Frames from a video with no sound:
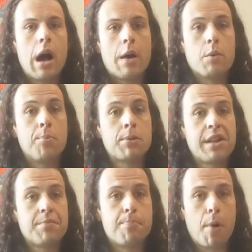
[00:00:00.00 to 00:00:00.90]
I will
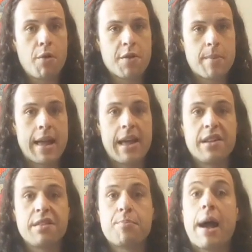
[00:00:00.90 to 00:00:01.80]
place both of my
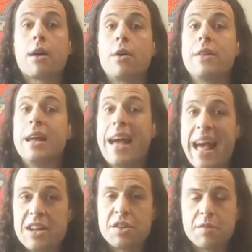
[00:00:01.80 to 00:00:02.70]
hands back on the
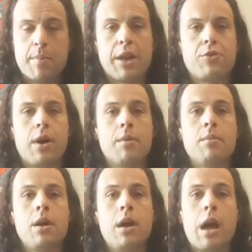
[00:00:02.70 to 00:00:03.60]
edge of my drum,